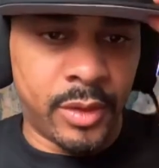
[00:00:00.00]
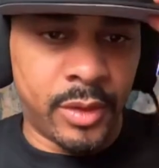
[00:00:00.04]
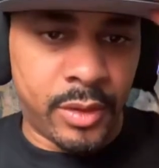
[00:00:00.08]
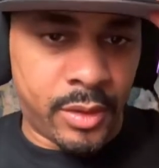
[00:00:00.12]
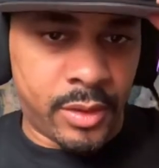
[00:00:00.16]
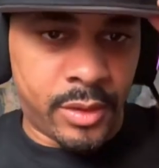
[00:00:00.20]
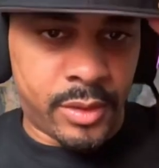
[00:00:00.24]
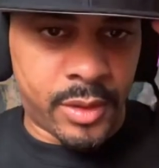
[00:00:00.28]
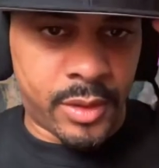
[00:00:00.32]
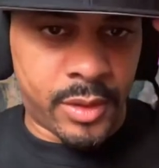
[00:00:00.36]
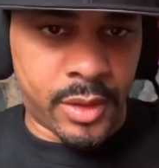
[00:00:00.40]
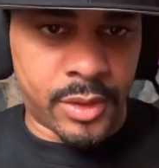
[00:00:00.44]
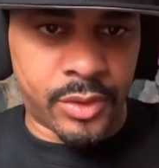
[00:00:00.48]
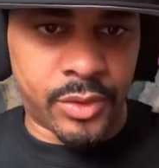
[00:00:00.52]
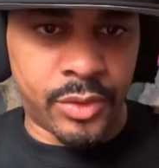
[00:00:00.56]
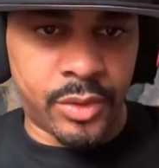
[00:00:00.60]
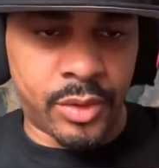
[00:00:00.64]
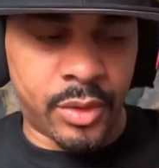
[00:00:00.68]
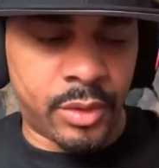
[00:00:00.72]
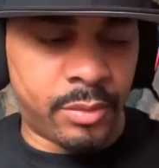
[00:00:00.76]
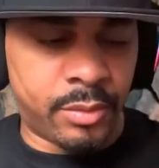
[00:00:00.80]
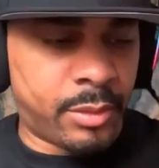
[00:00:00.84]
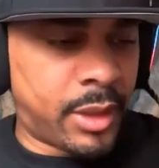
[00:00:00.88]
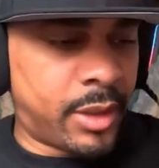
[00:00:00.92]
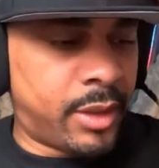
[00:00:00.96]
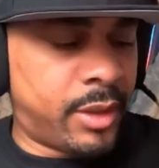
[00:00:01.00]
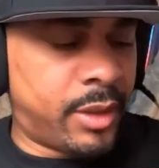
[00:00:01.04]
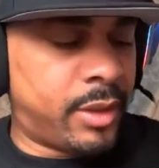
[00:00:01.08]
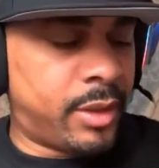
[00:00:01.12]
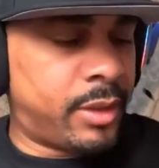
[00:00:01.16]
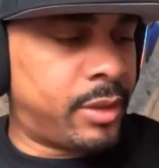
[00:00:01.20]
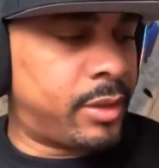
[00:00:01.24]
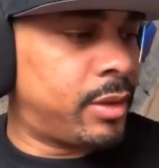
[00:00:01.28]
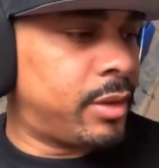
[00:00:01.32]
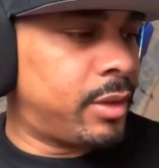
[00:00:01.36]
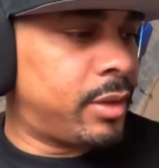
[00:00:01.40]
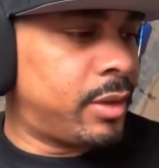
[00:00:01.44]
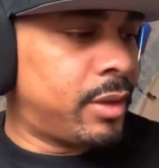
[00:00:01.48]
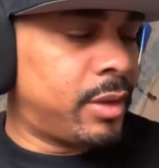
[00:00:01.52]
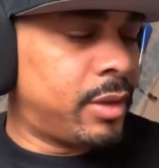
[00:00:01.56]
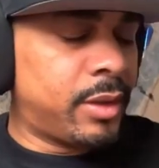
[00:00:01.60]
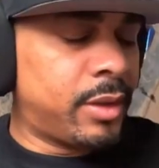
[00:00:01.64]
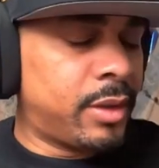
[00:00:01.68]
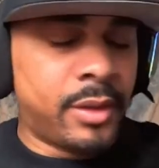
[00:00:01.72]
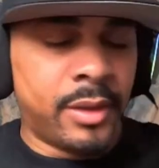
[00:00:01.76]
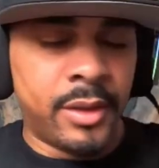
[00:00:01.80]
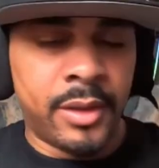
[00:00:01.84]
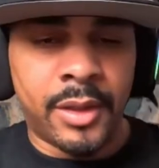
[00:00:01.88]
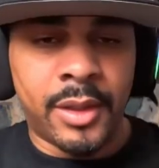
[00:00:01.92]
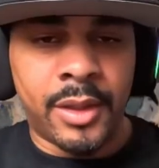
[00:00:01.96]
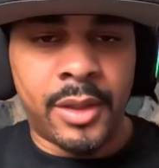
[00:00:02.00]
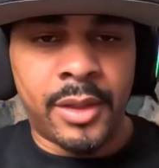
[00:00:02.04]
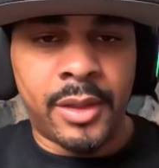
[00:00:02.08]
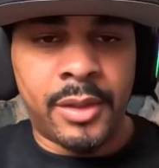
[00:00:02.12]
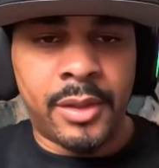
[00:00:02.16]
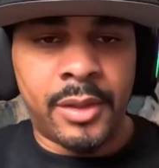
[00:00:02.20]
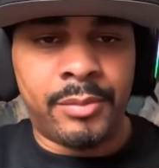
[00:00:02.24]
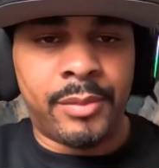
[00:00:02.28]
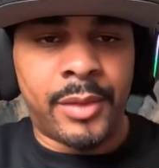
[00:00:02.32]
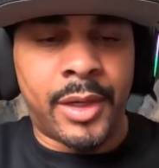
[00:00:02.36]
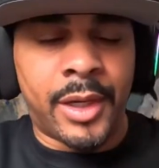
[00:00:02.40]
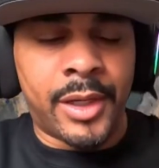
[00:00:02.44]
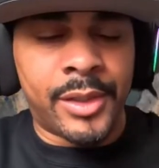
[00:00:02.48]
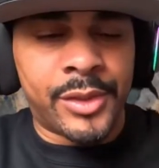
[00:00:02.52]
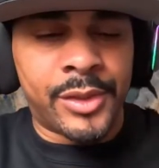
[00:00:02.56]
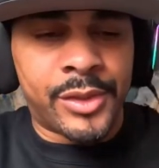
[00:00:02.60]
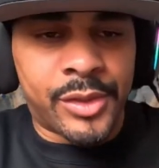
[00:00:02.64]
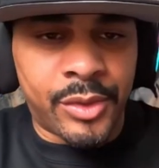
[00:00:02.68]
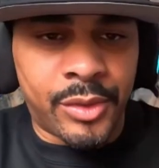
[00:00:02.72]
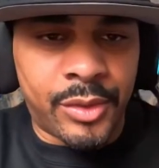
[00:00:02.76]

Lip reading: Sounds good on my end. I